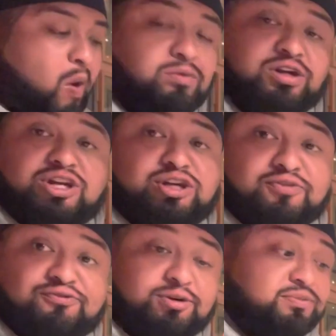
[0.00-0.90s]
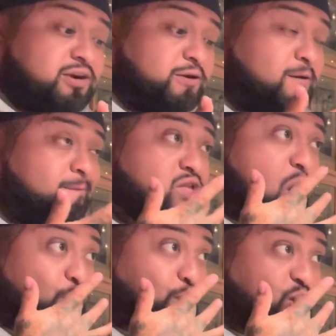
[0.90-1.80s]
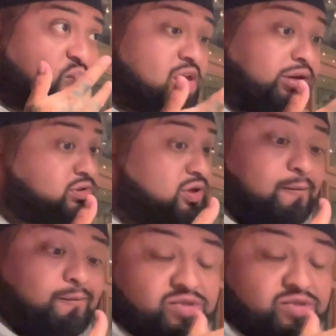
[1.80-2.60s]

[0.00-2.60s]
But he confirmed it, you know? Yeah. So.